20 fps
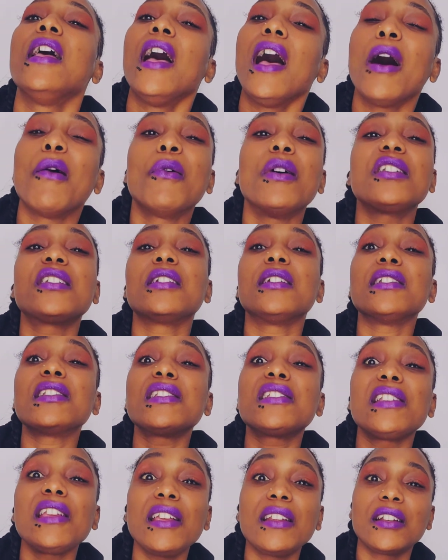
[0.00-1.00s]
I want you to
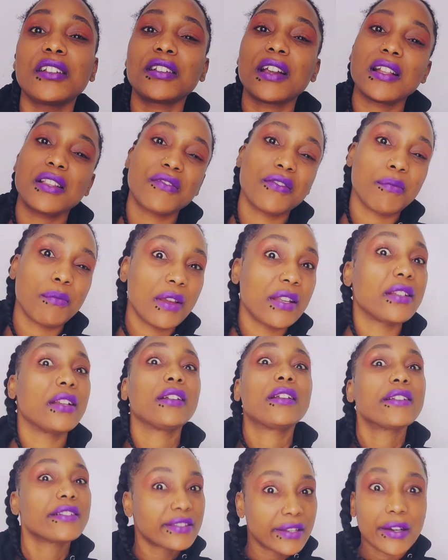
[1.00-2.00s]
see the transformation
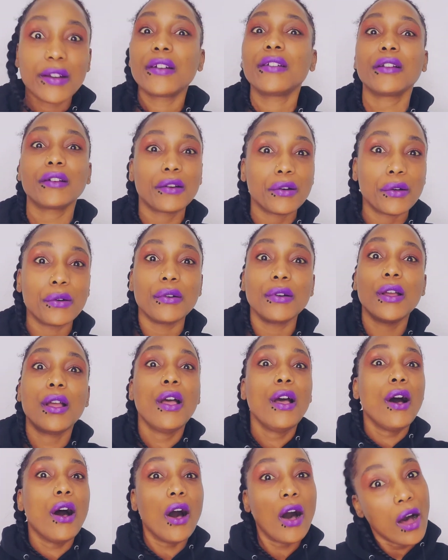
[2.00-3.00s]
because they're going to go
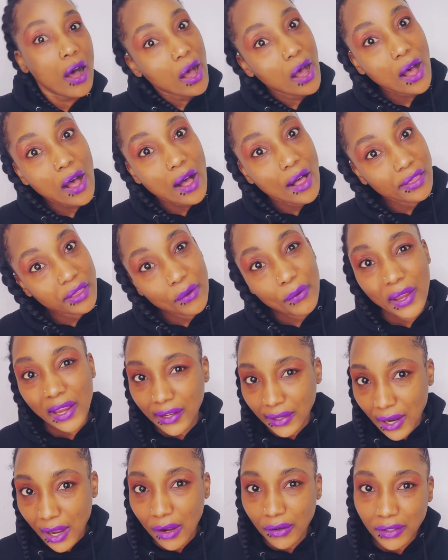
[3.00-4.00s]
all the way
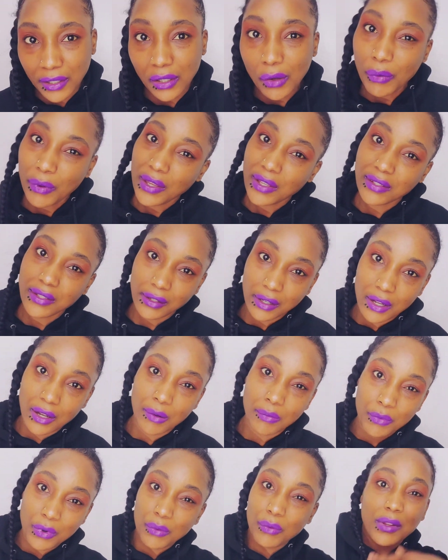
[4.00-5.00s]
down in the weeks to come
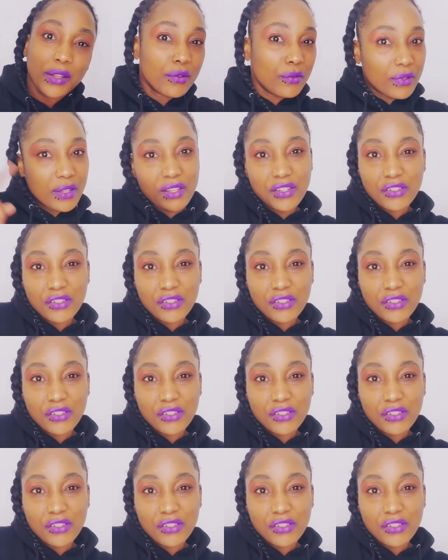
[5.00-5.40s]
when we do this